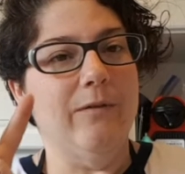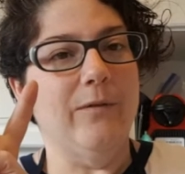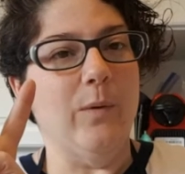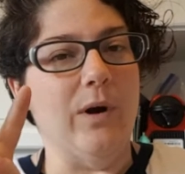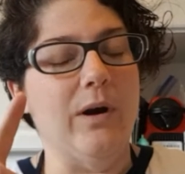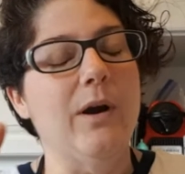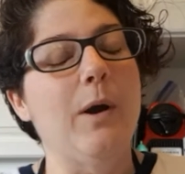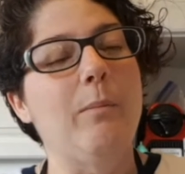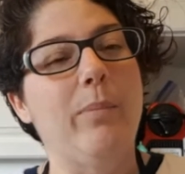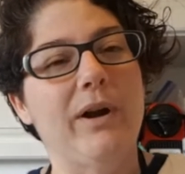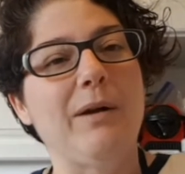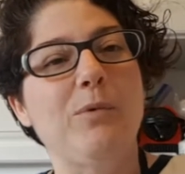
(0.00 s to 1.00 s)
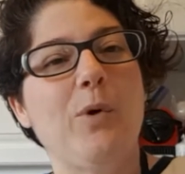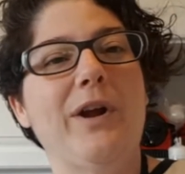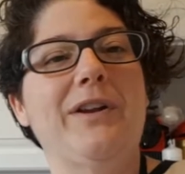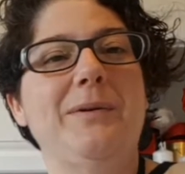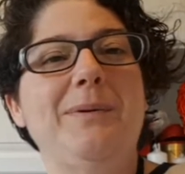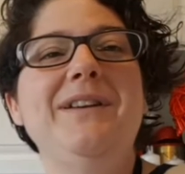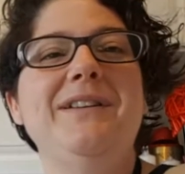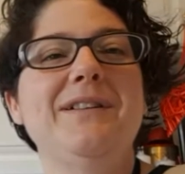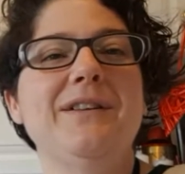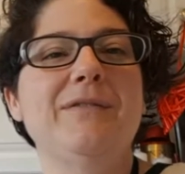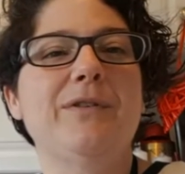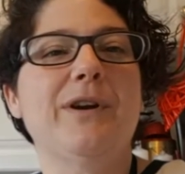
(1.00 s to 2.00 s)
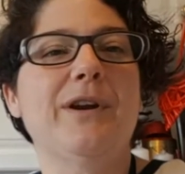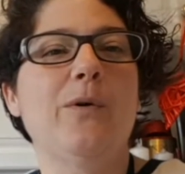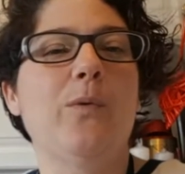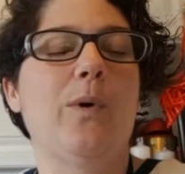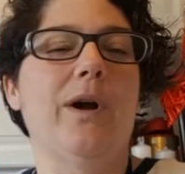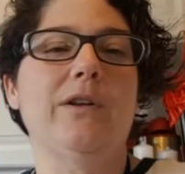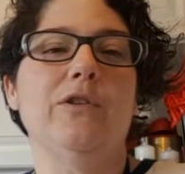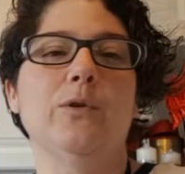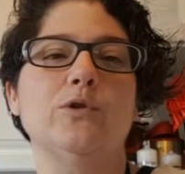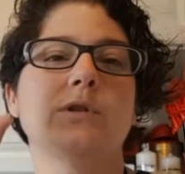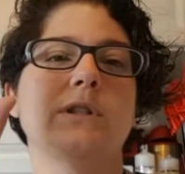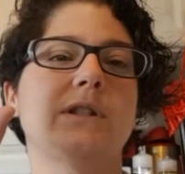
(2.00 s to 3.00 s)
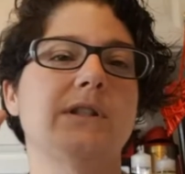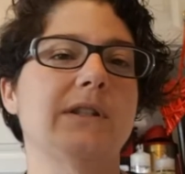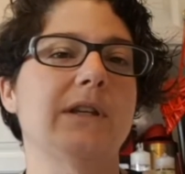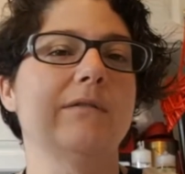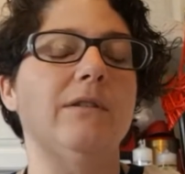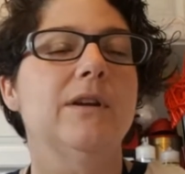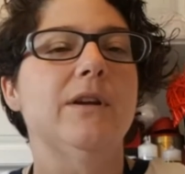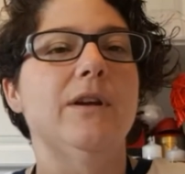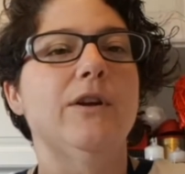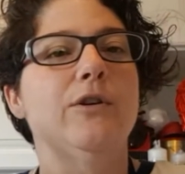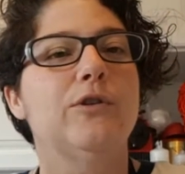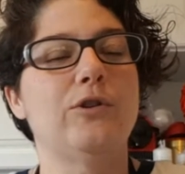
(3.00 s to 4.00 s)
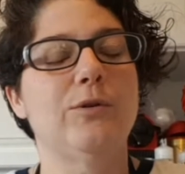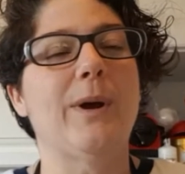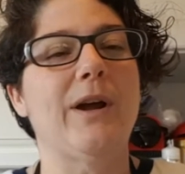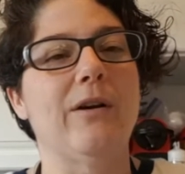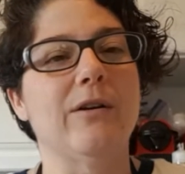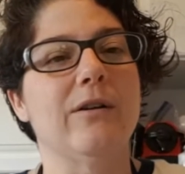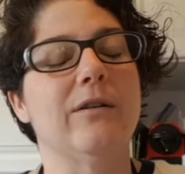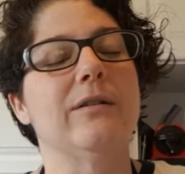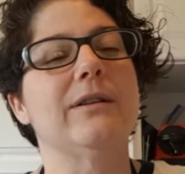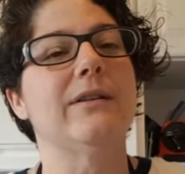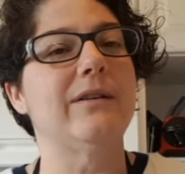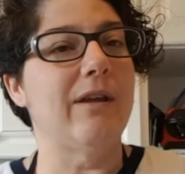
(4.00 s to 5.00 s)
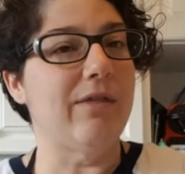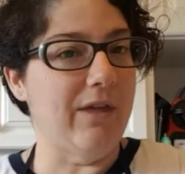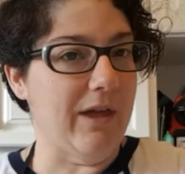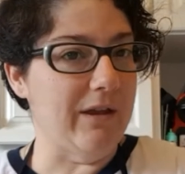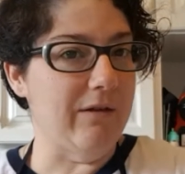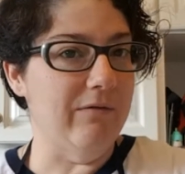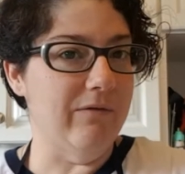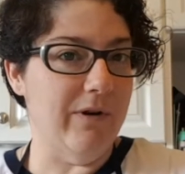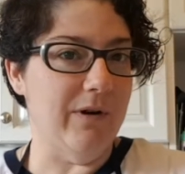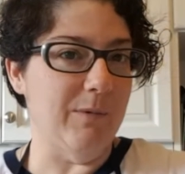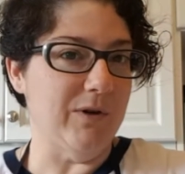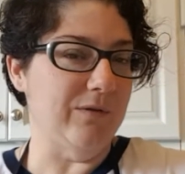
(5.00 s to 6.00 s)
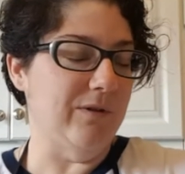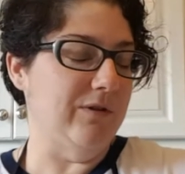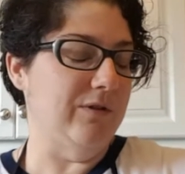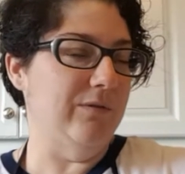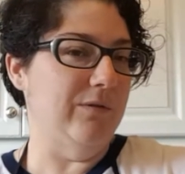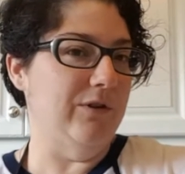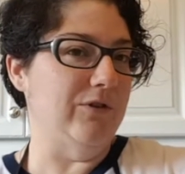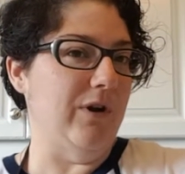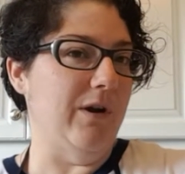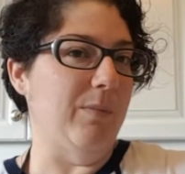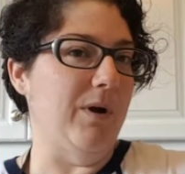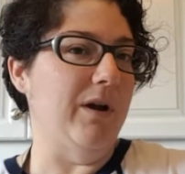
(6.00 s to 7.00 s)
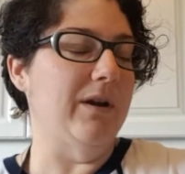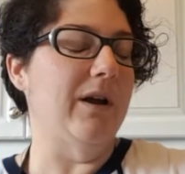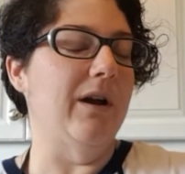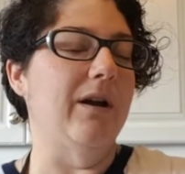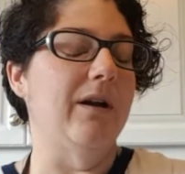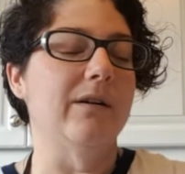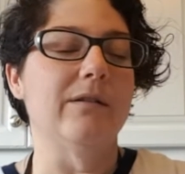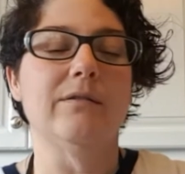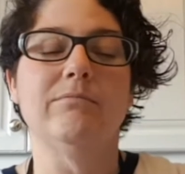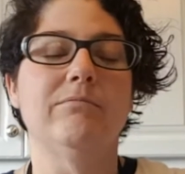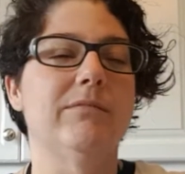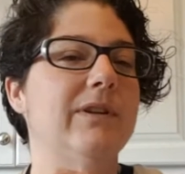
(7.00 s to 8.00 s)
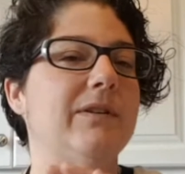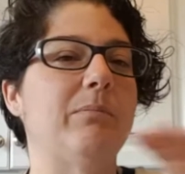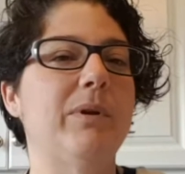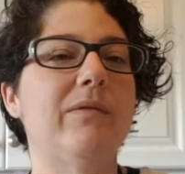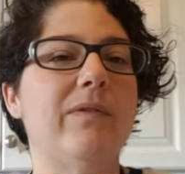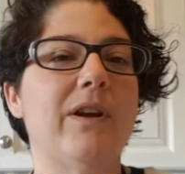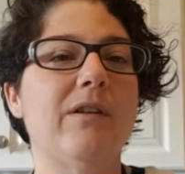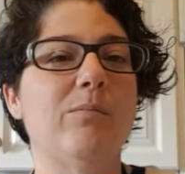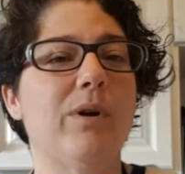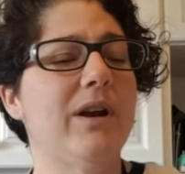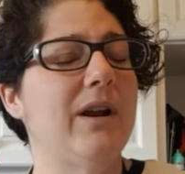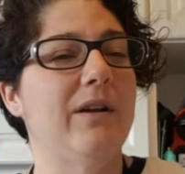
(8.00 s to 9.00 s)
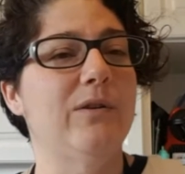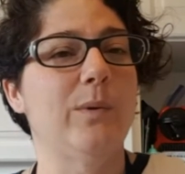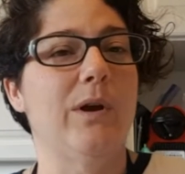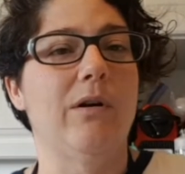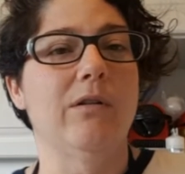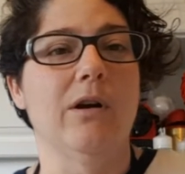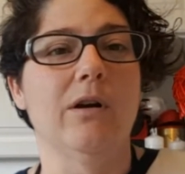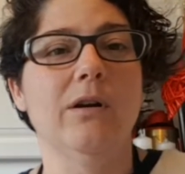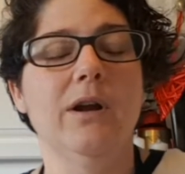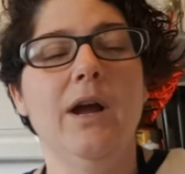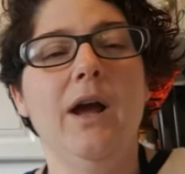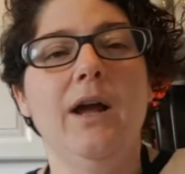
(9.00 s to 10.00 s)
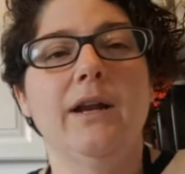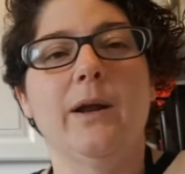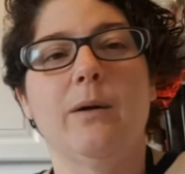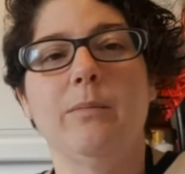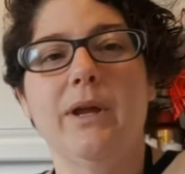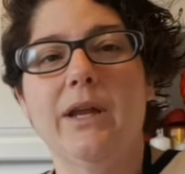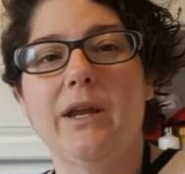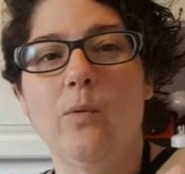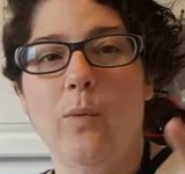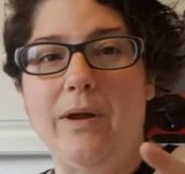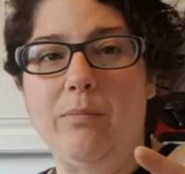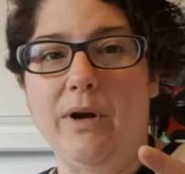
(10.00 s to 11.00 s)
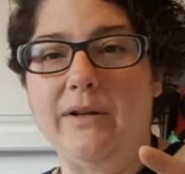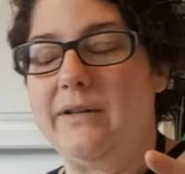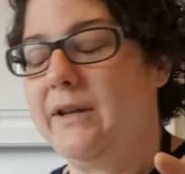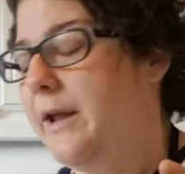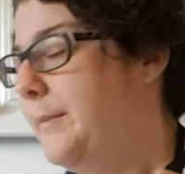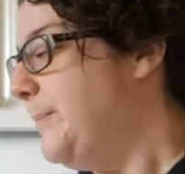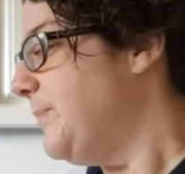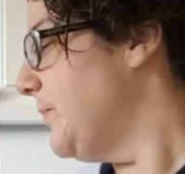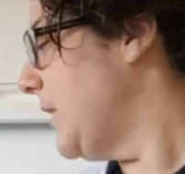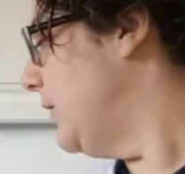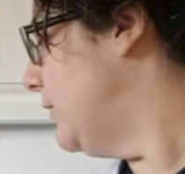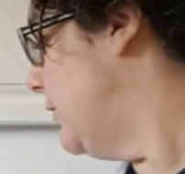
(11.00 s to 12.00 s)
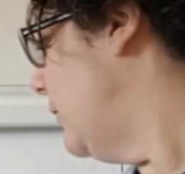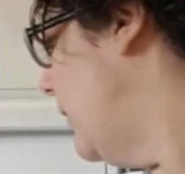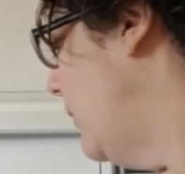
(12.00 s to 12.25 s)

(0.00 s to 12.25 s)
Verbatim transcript: four. But I'm going to be delivering one social distancing to my uncle to say thank you very much for the the tripod. Uh, he's a big fan of bread, as we all are. Now I'm making white bread today. So